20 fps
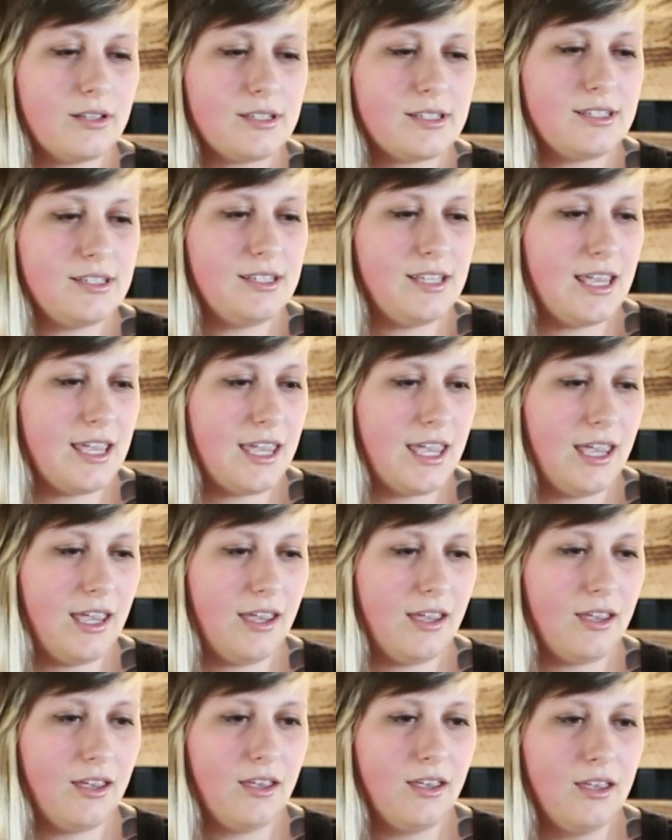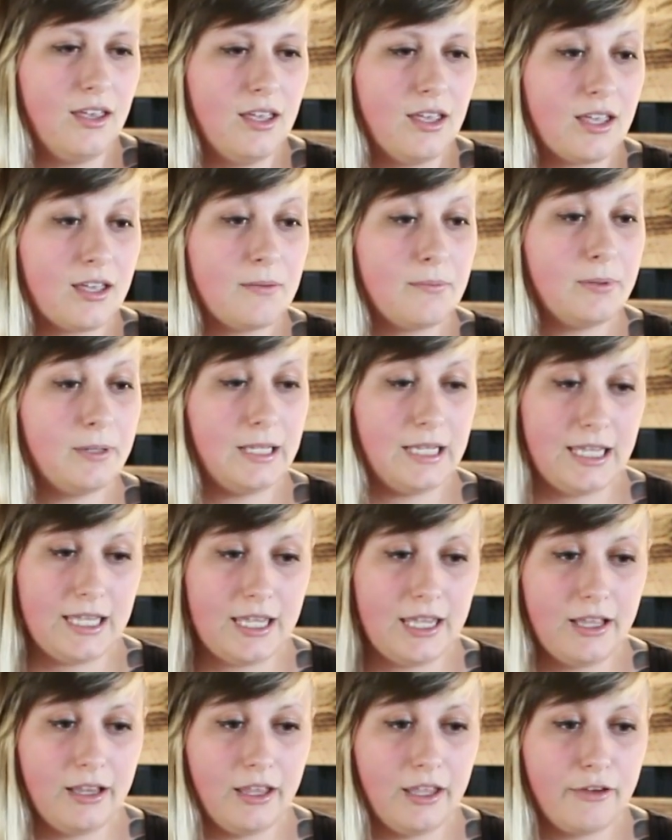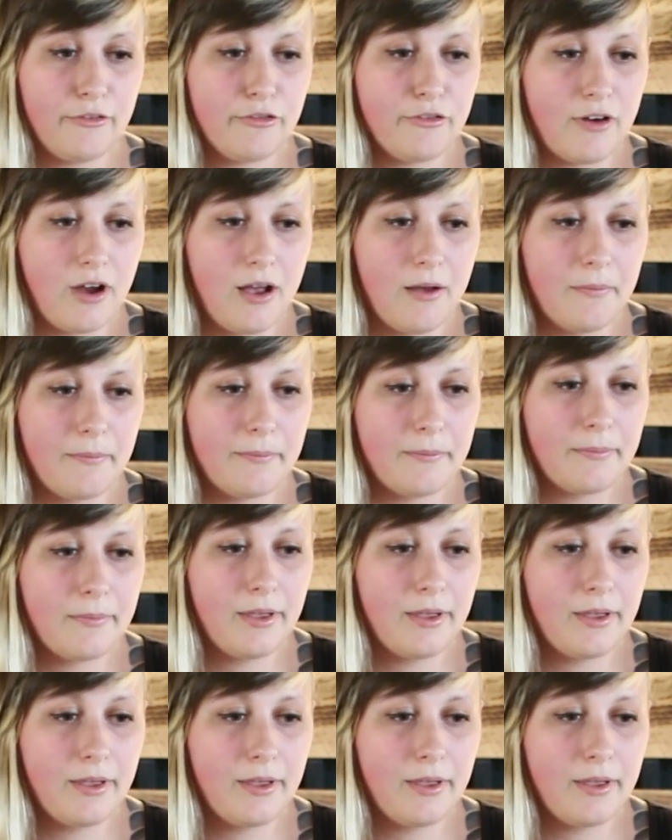seeking complete healing from.